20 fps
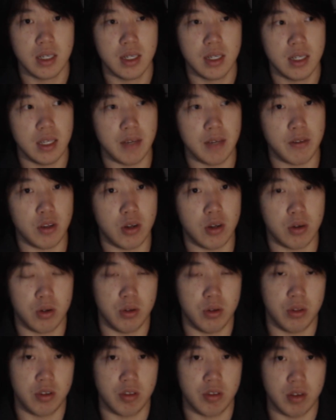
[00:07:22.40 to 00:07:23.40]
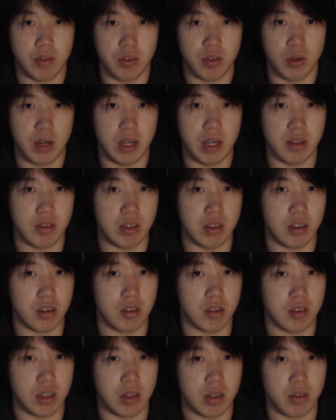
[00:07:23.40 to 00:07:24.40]
If you don't hold yourself to a high standard,
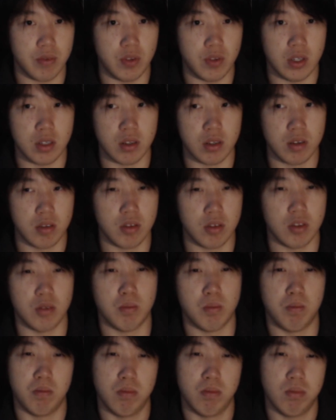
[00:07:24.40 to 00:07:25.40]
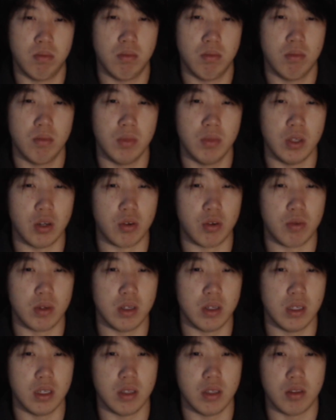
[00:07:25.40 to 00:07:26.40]
it's not as fun because you don't
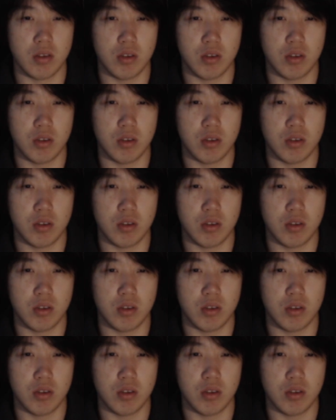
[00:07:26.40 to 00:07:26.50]
really